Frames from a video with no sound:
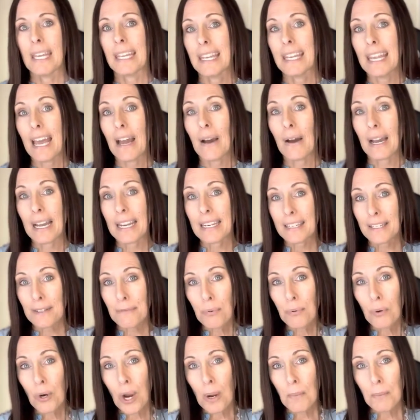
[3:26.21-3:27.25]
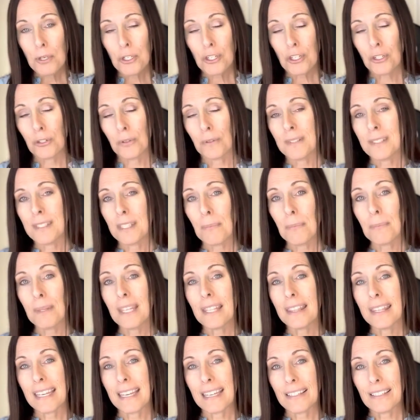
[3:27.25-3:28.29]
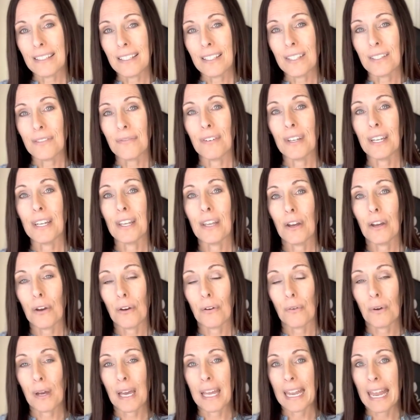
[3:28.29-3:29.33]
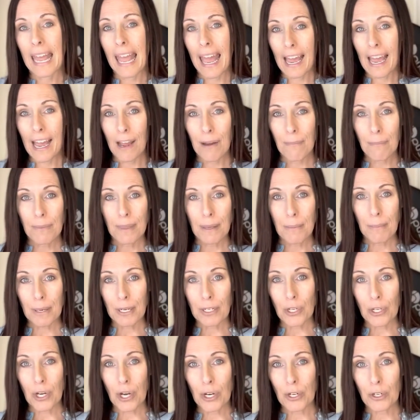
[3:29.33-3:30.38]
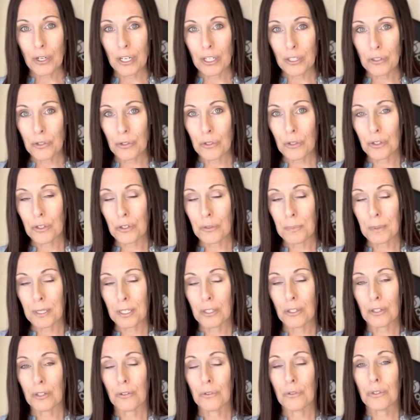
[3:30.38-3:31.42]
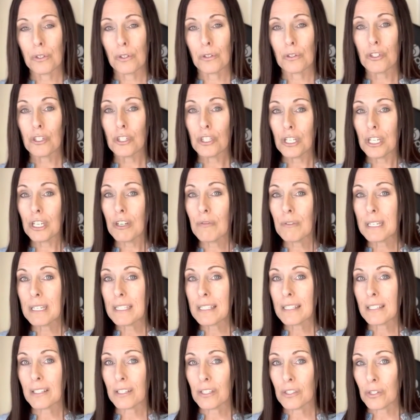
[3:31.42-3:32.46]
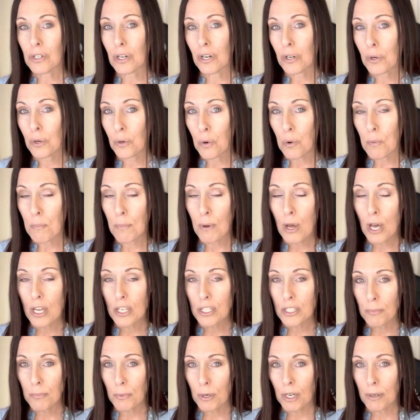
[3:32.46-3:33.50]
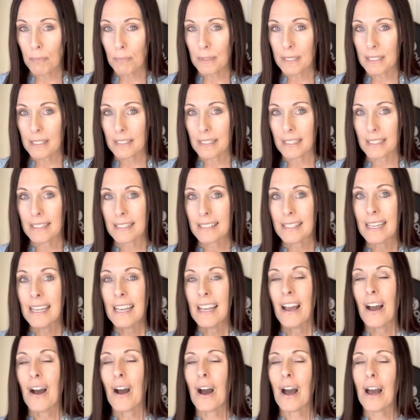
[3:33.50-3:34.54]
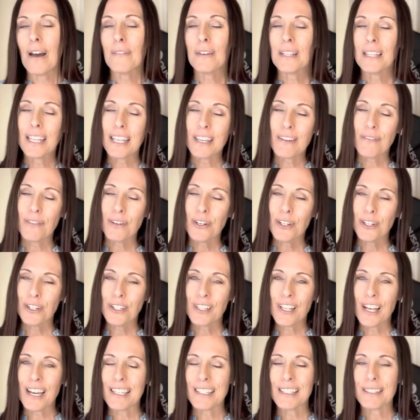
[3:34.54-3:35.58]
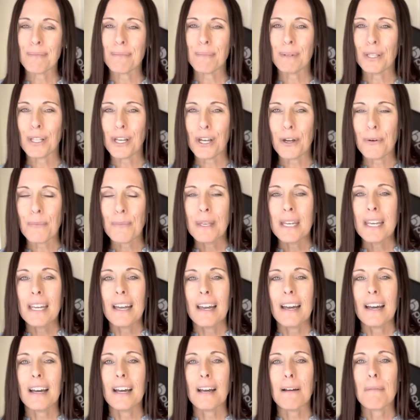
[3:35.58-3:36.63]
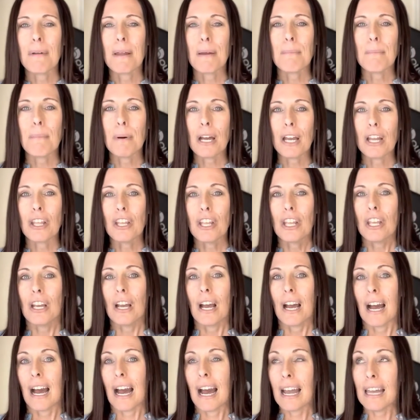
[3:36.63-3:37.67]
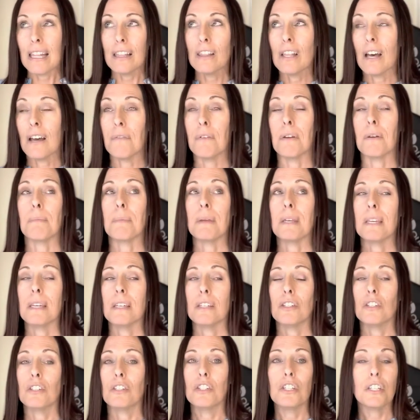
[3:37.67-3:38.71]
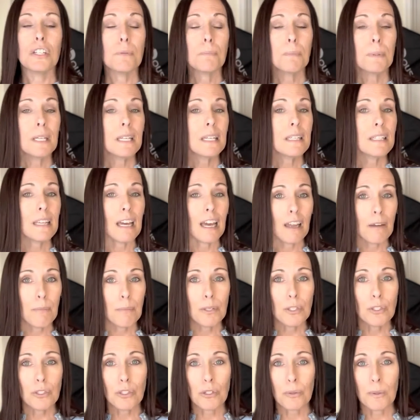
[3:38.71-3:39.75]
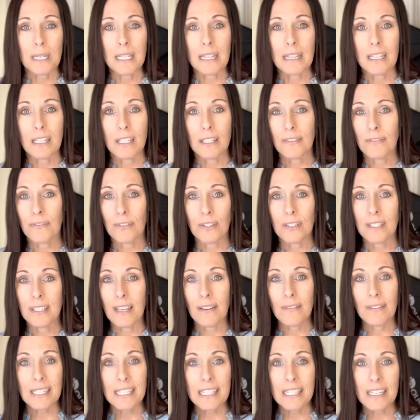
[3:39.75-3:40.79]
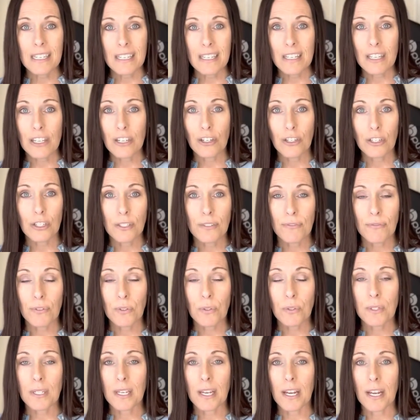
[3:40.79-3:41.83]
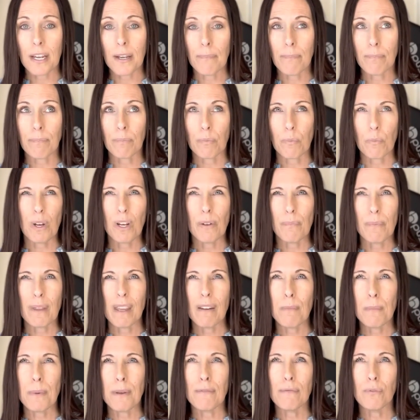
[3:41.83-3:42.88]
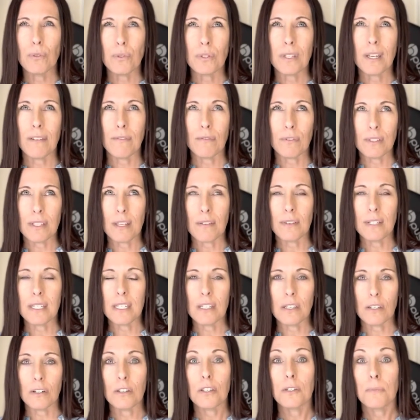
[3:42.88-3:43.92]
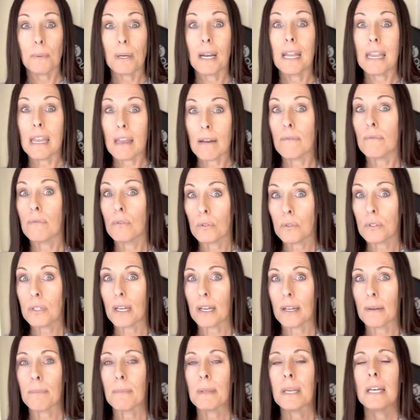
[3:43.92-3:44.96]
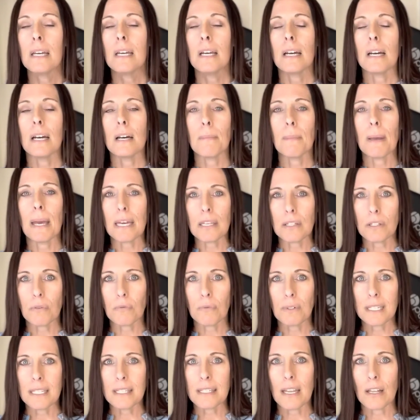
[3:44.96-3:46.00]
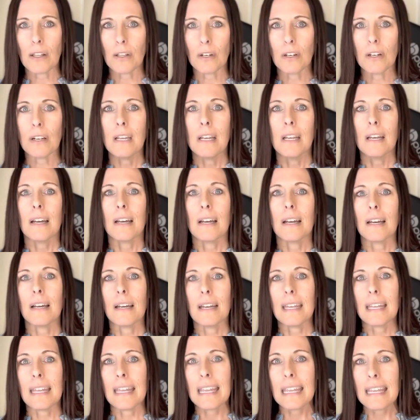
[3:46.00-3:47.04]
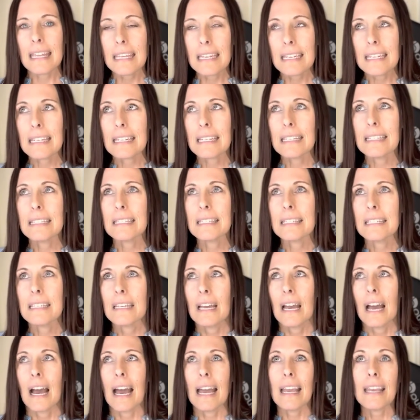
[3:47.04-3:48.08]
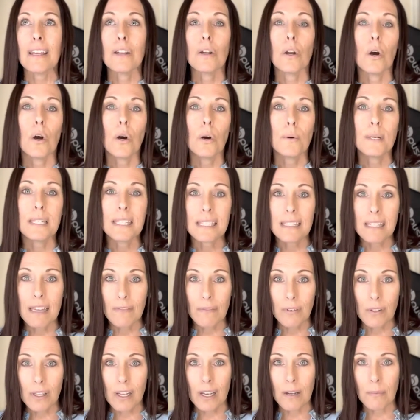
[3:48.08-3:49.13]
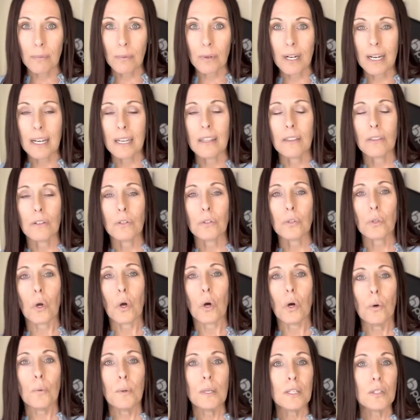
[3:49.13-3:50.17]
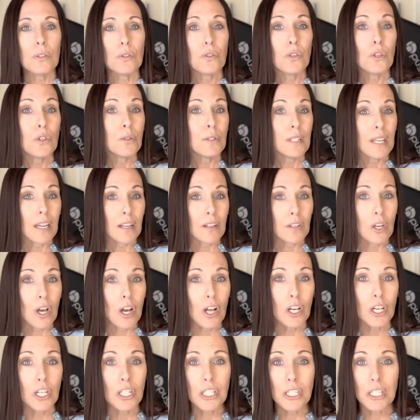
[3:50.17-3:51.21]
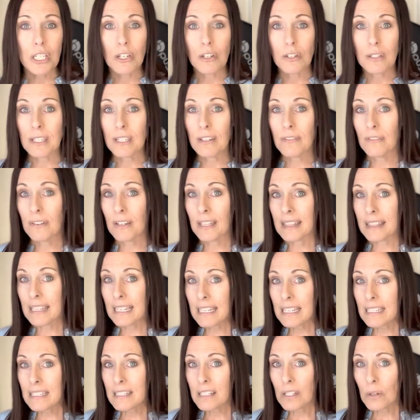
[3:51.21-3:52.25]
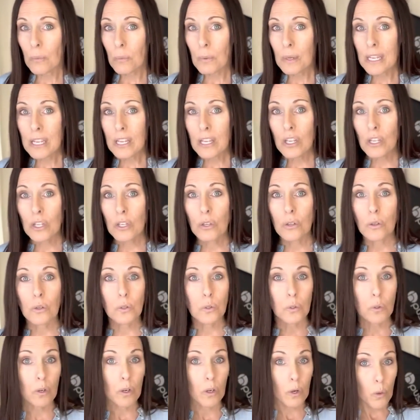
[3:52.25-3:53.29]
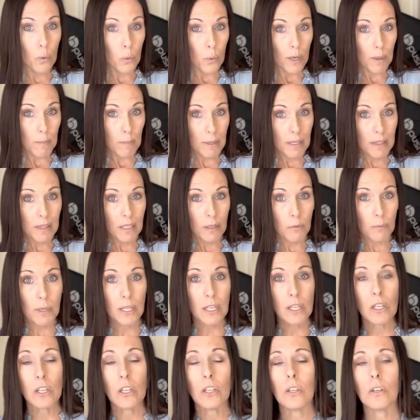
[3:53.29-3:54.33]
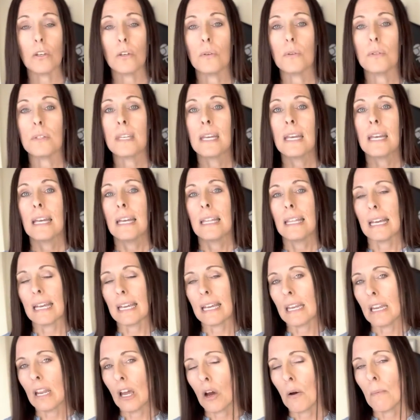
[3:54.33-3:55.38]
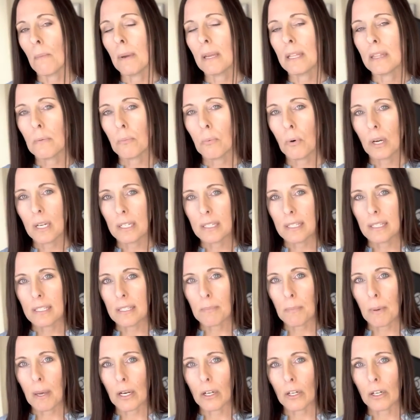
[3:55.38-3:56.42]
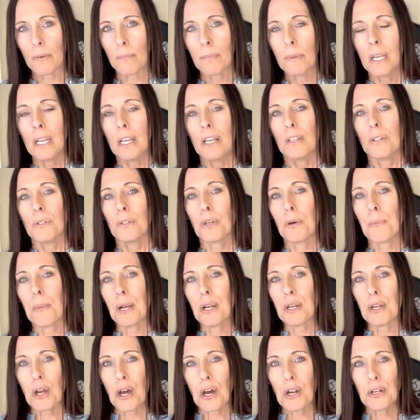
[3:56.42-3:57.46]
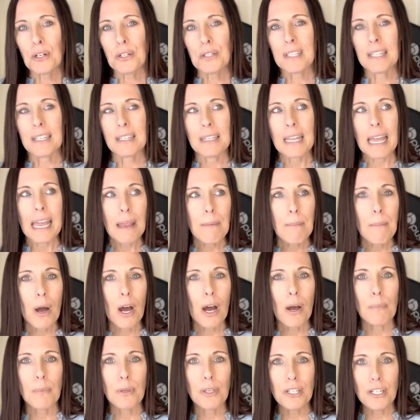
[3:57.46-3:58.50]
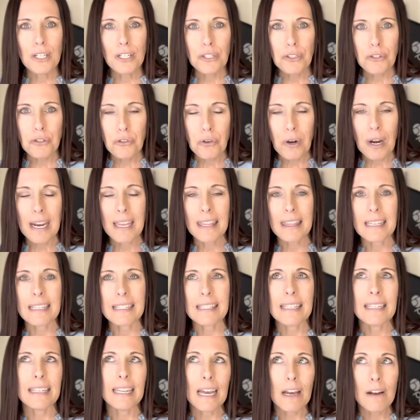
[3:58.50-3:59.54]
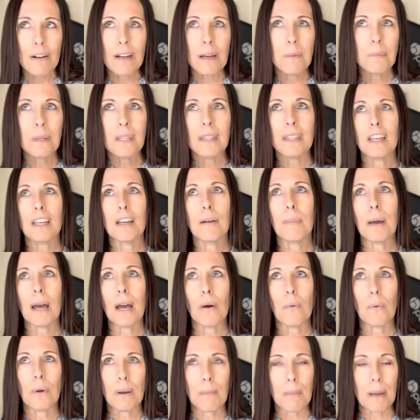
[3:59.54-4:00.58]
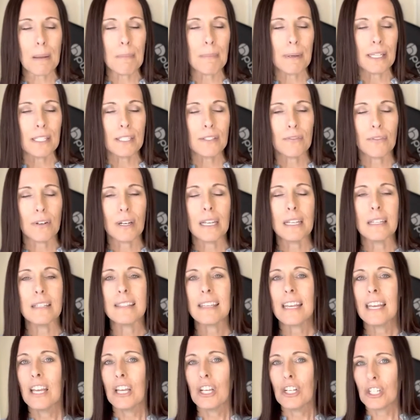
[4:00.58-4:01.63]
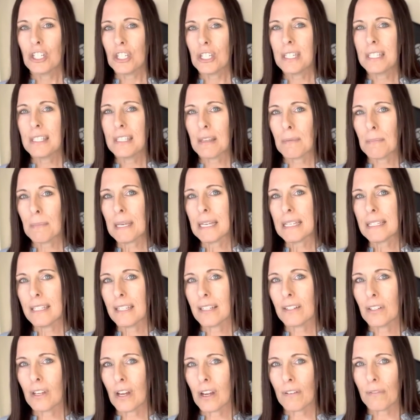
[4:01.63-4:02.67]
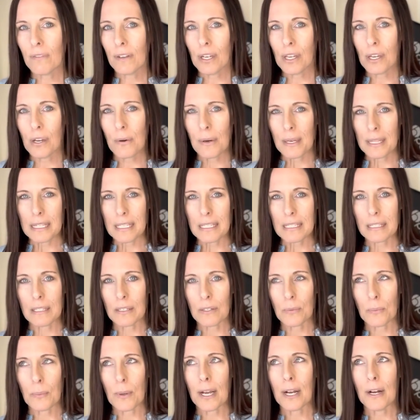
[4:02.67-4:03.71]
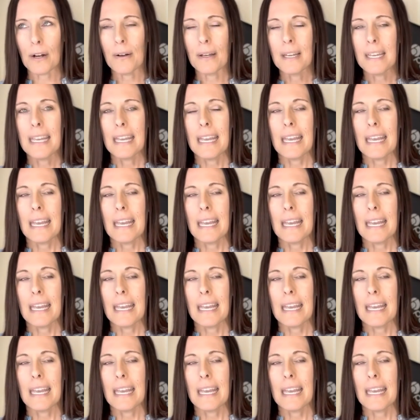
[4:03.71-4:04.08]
Now, I did promise you something at the end of this video, an app that my daughter introduced me to. So she recently started her own Poshmark business. I'll have a link for her closet below. Um, but I love it because just because I've been doing this for seventeen years full-time, well, I haven't been full-time for seventeen years, but I am full-time um, as a reseller. Uh, it is... I can always level up, right? There's always new technology or different things that we can use or equipment that we can use that can help make the process better. So my daughter says, hey mom, you need to try this. And now come to about one of my best friends, she sent me a TikTok video on this as well.